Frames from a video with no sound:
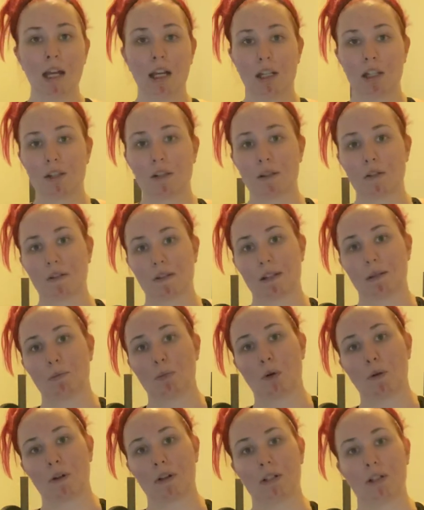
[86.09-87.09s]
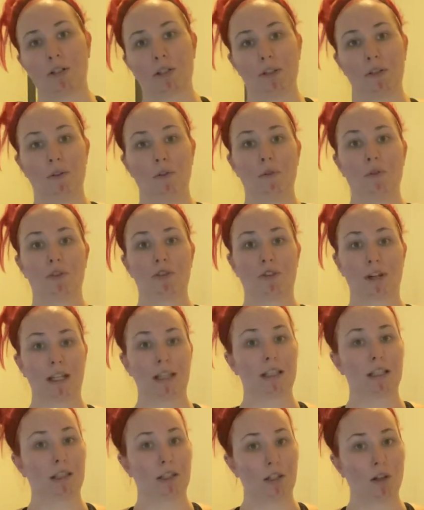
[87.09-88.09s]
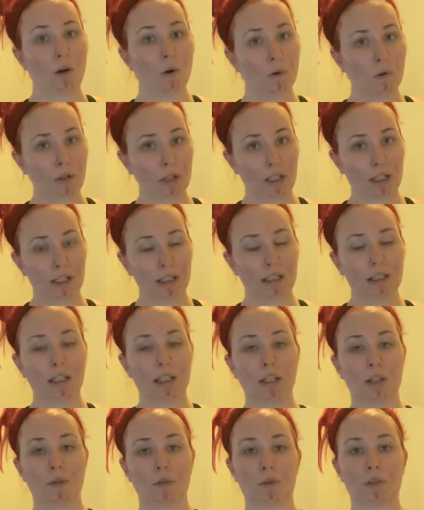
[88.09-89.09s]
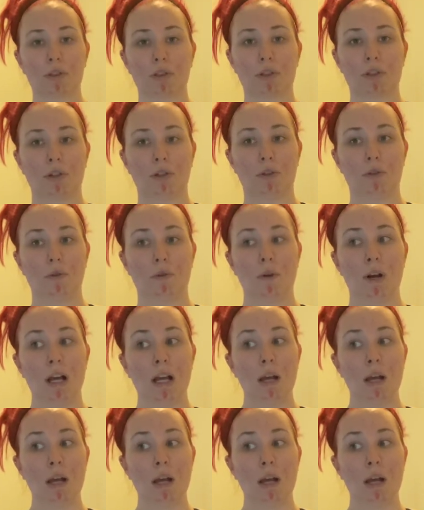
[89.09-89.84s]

So it's important to strengthen the core in order to